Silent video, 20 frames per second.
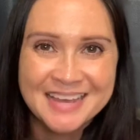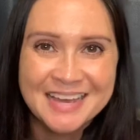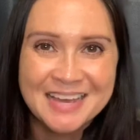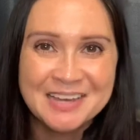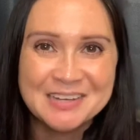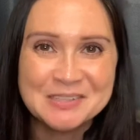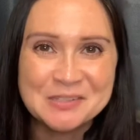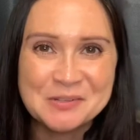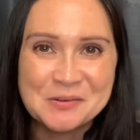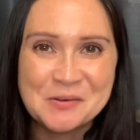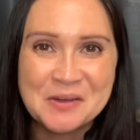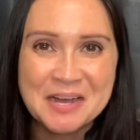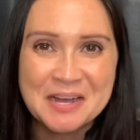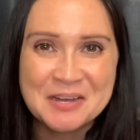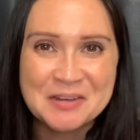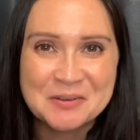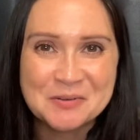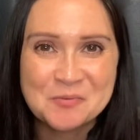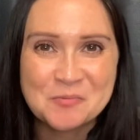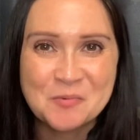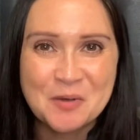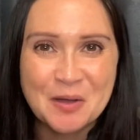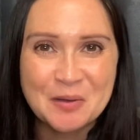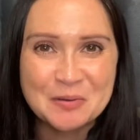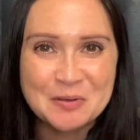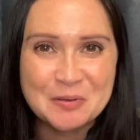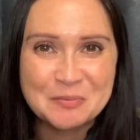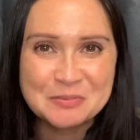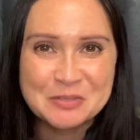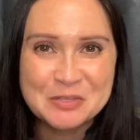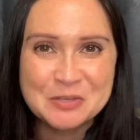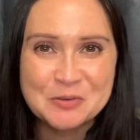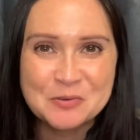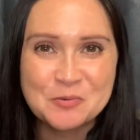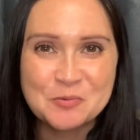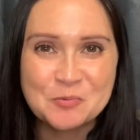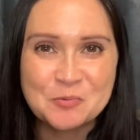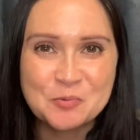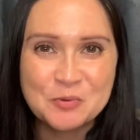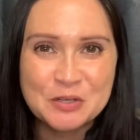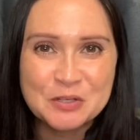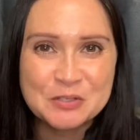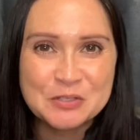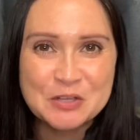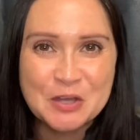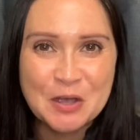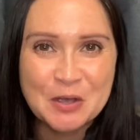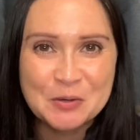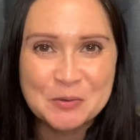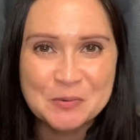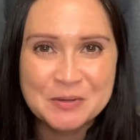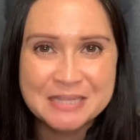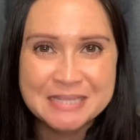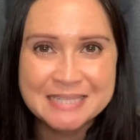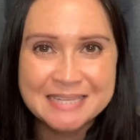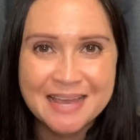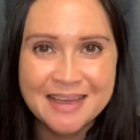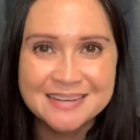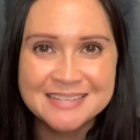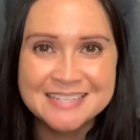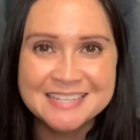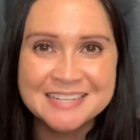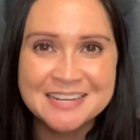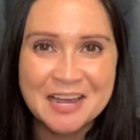Aloha. Welcome to Real Talk with Sandie.